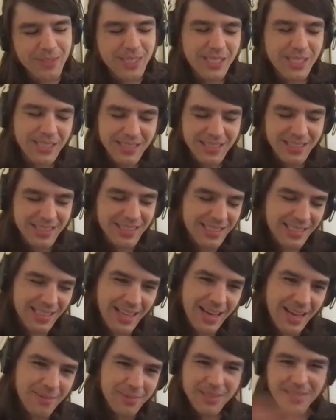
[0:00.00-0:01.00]
she
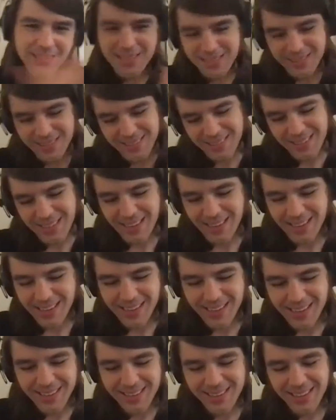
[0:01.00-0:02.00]
slaps
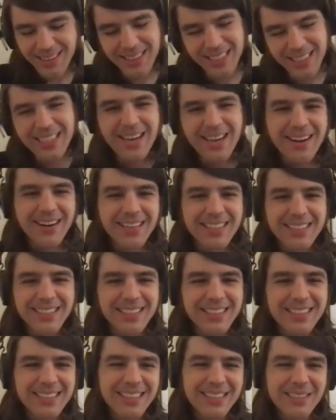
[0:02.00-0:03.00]
the lead
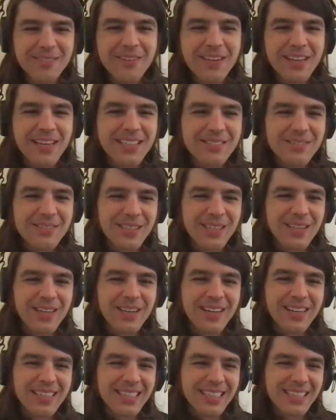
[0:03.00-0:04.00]
character in the face really
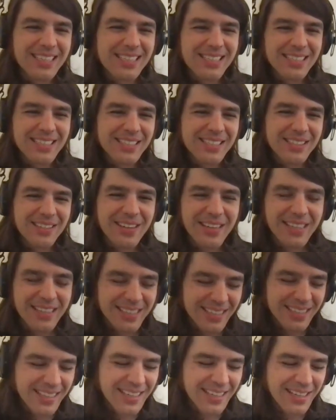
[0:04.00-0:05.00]
hard. And it's a
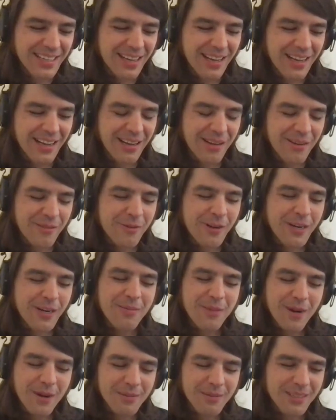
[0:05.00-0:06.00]
great
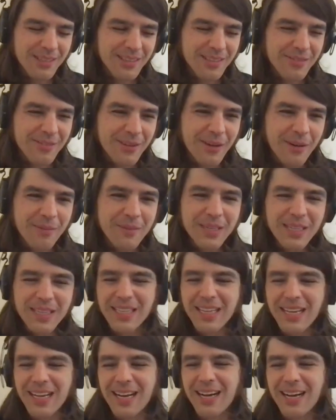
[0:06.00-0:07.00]
funny moment in the film.
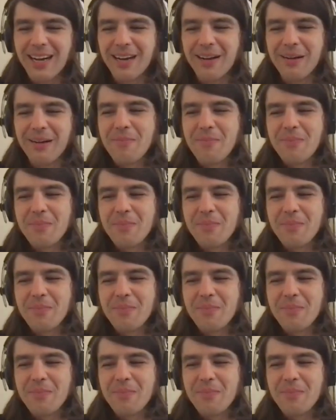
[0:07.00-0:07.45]
Um,